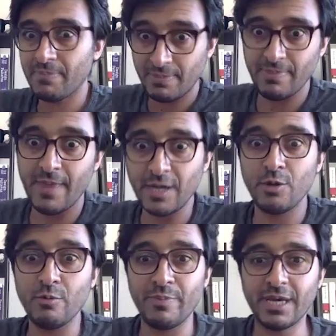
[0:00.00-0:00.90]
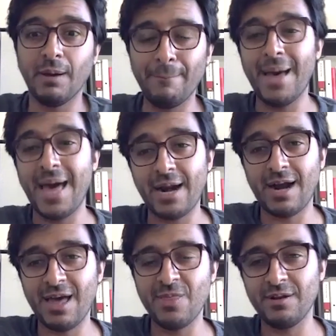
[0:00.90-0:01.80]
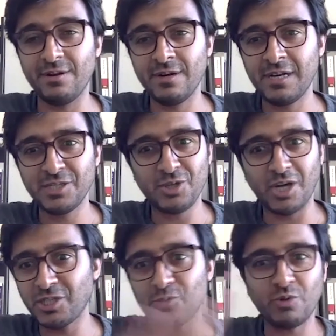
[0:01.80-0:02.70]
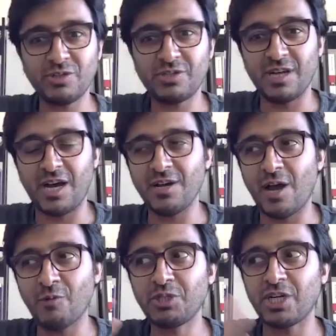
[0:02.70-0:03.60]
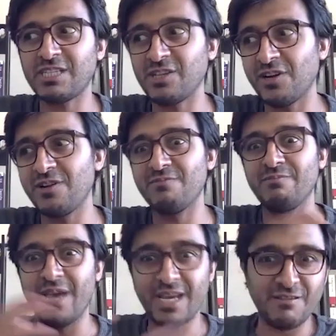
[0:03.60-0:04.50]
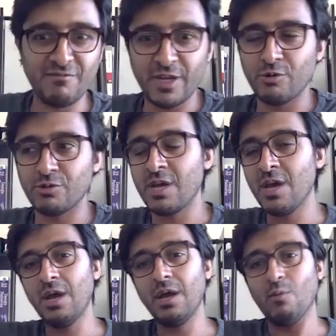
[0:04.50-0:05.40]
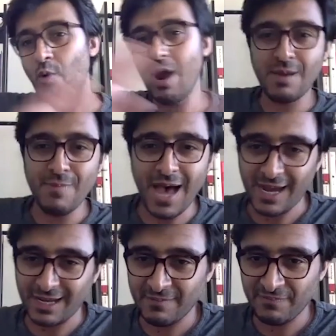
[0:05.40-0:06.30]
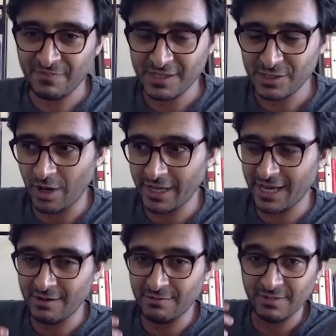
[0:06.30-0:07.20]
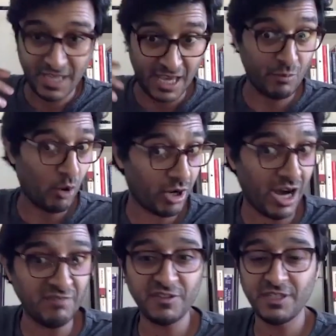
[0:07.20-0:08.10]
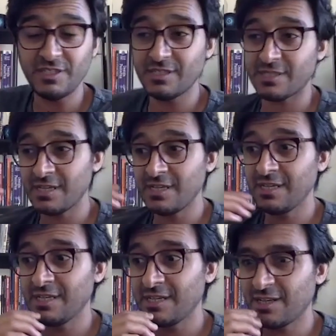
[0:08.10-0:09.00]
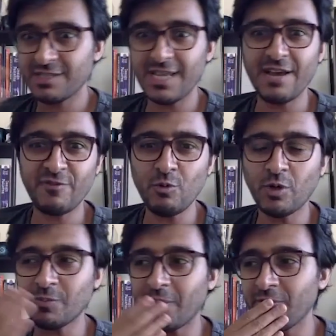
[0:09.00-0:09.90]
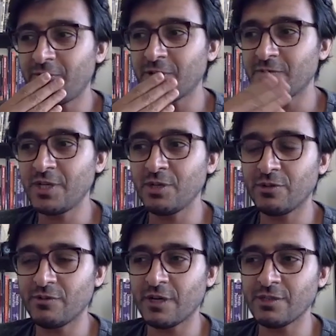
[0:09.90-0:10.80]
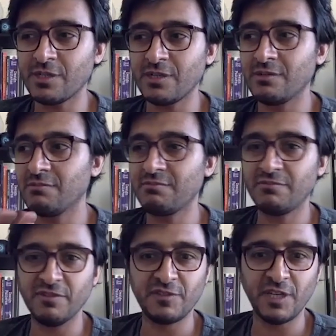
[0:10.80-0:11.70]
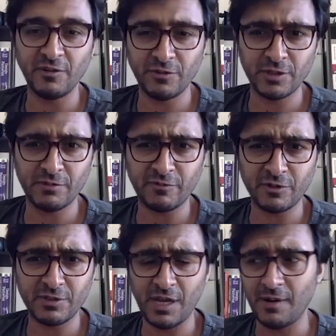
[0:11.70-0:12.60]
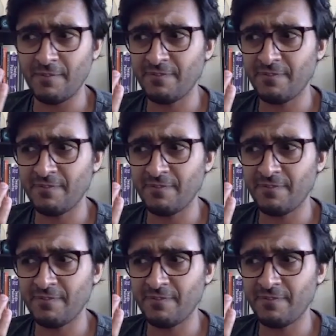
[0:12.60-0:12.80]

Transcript: then you become better at it. So I just want to, I wish I started making videos way back so I can gain more confidence. Because like, if you watch my first video in 2015, 2014,